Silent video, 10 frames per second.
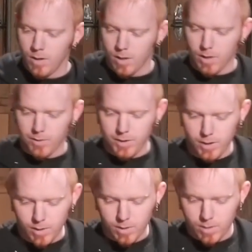
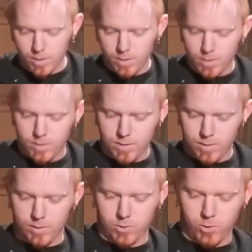The
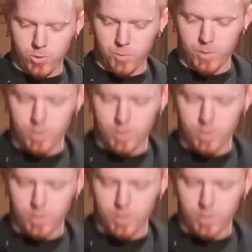screws we're